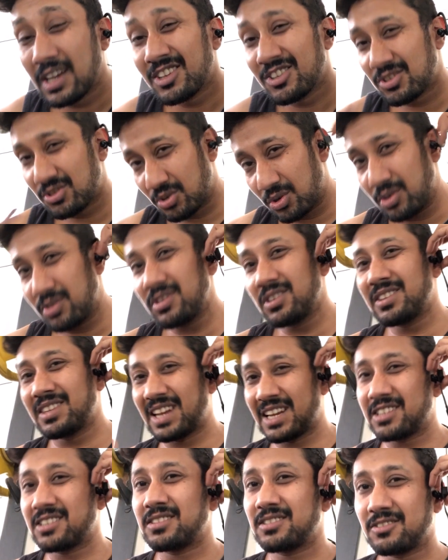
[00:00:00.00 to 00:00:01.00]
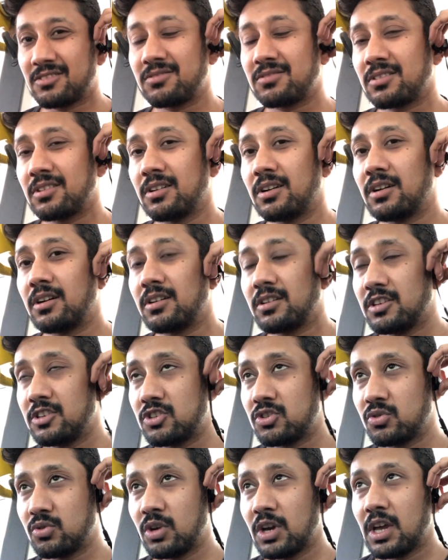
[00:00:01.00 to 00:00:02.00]
So that's a
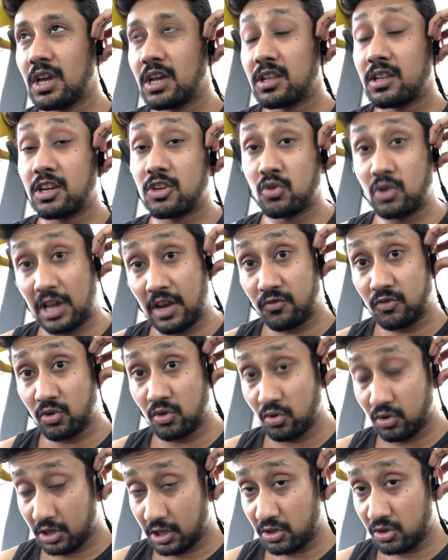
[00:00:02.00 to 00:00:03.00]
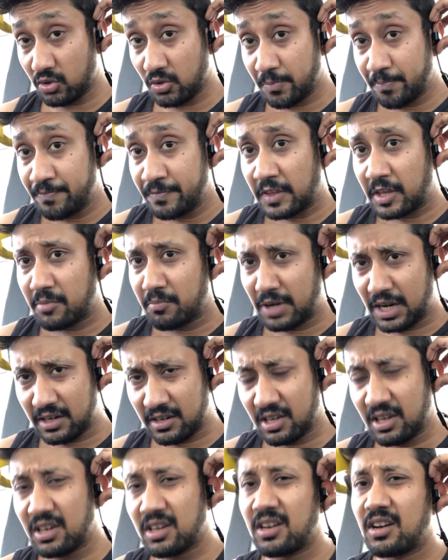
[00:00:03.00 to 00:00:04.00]
issue that you'll have to look into,
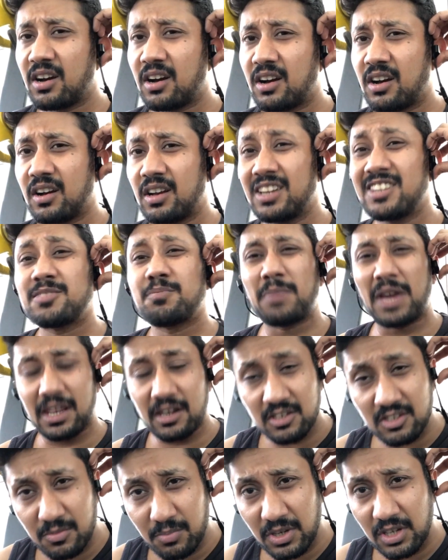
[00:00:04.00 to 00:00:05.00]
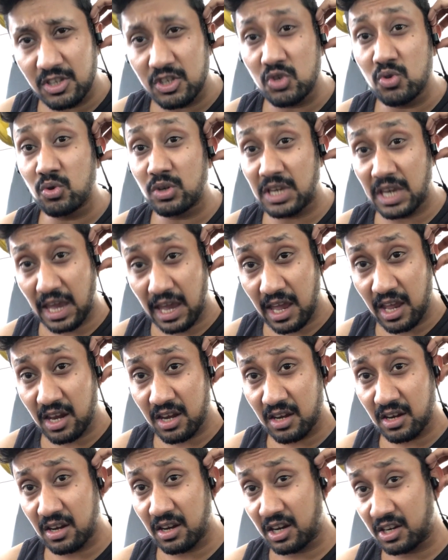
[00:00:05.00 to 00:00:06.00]
but it's manageable. You
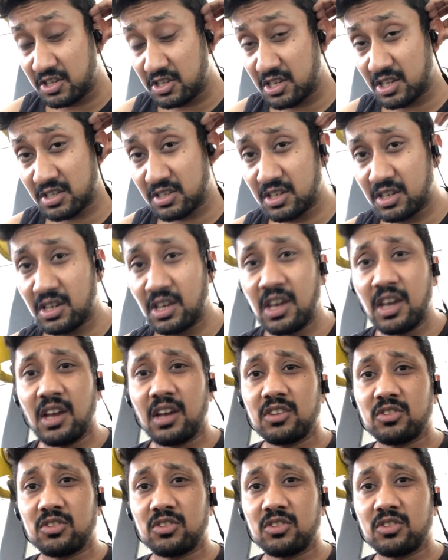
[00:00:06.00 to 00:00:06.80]
can adjust it.